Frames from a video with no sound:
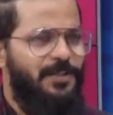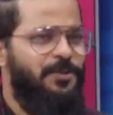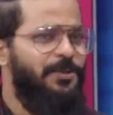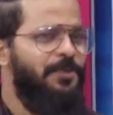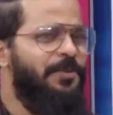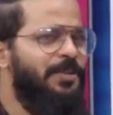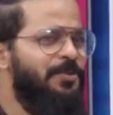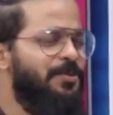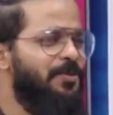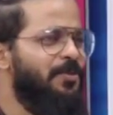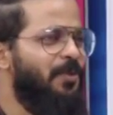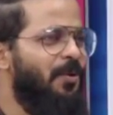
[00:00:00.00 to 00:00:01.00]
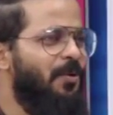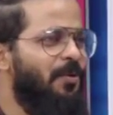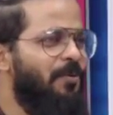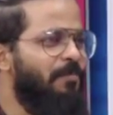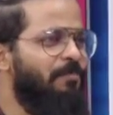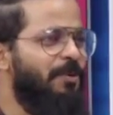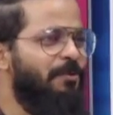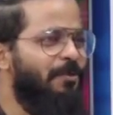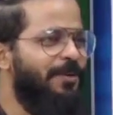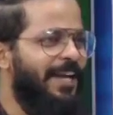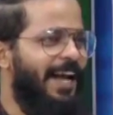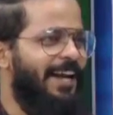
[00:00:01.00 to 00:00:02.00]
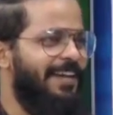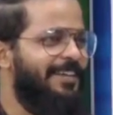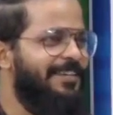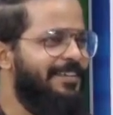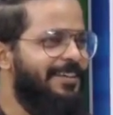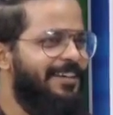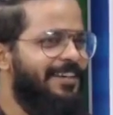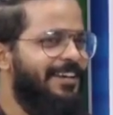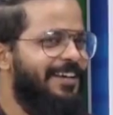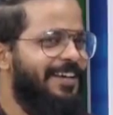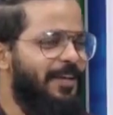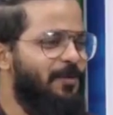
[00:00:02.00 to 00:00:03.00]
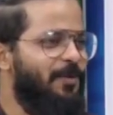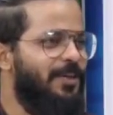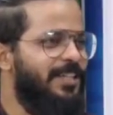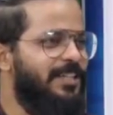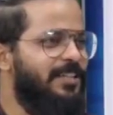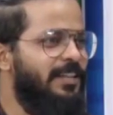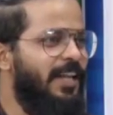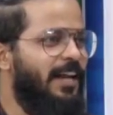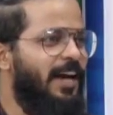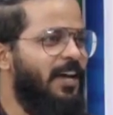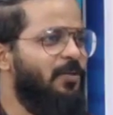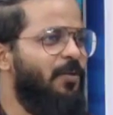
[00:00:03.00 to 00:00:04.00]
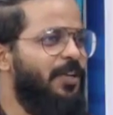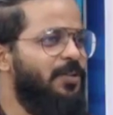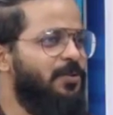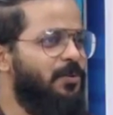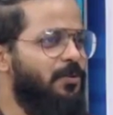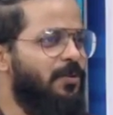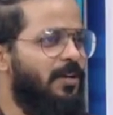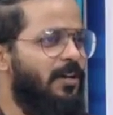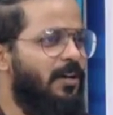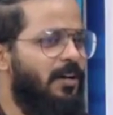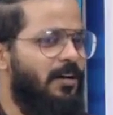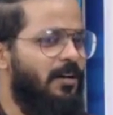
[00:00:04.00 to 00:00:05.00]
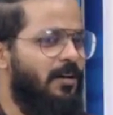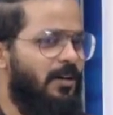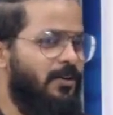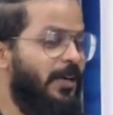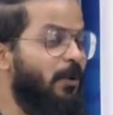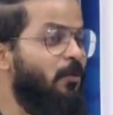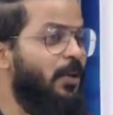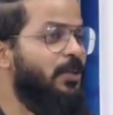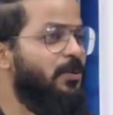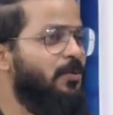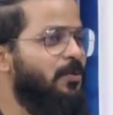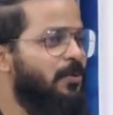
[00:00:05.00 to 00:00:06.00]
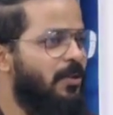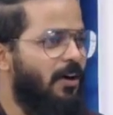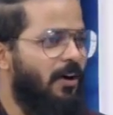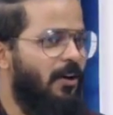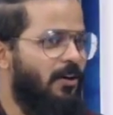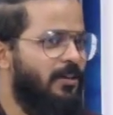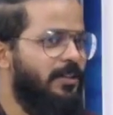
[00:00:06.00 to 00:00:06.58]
Don't you think we should know beforehand what they are going to going through or